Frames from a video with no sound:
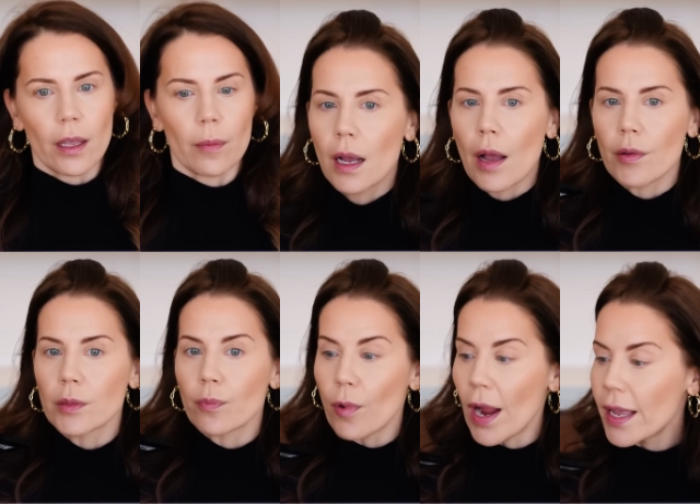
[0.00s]
I was
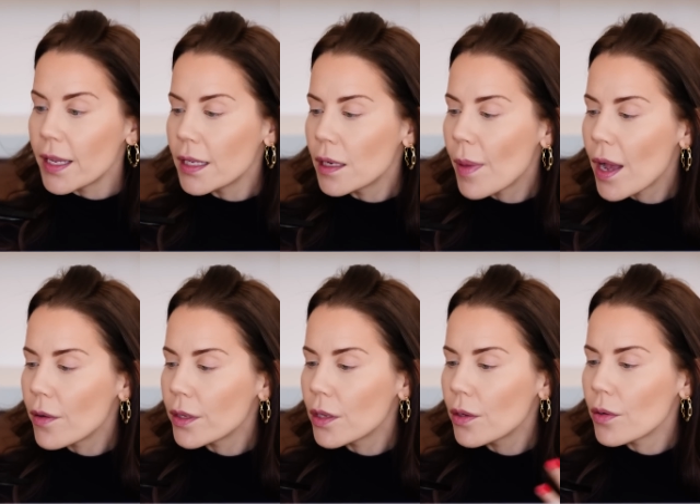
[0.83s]
bragging
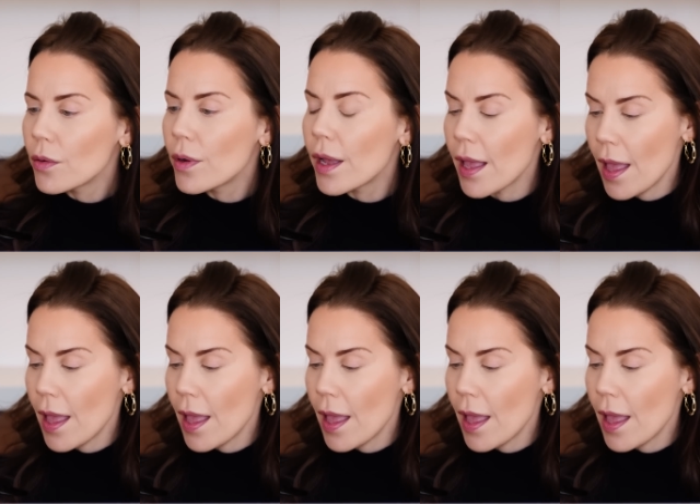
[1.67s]
about you